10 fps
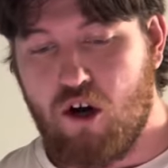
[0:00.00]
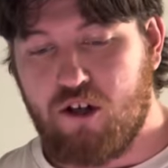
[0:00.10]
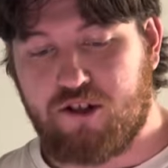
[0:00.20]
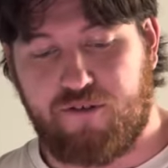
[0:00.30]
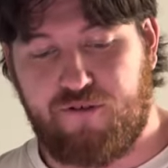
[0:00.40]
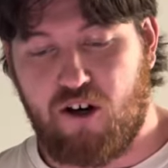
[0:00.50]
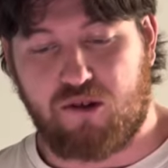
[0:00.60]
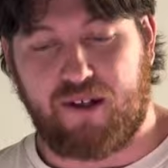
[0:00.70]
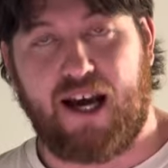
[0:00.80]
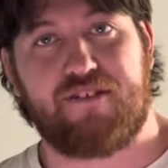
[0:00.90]
So first
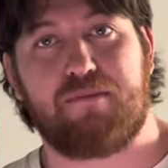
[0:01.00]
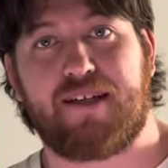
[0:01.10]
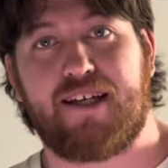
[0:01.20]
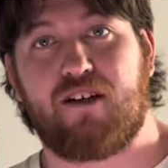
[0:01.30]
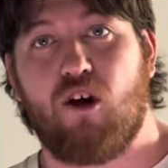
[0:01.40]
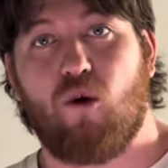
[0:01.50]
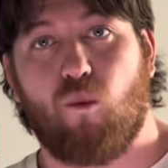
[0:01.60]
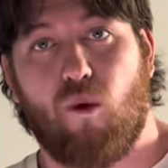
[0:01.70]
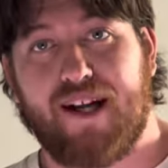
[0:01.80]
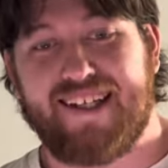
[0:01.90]
we have to begin,
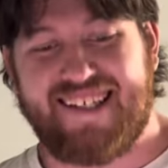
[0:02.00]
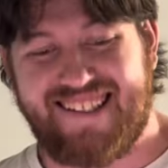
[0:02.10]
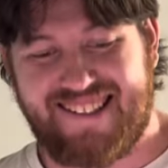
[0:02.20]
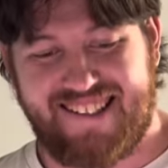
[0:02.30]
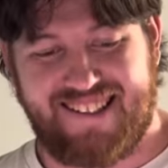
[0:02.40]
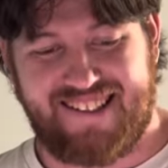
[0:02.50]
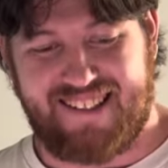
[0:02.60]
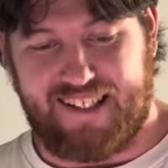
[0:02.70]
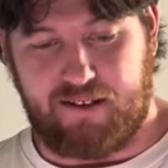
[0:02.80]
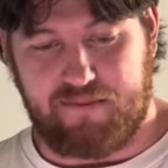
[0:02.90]
what is
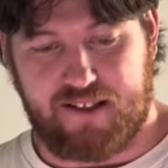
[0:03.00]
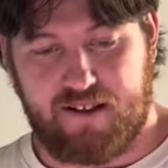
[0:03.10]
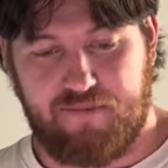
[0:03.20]
STEAMs?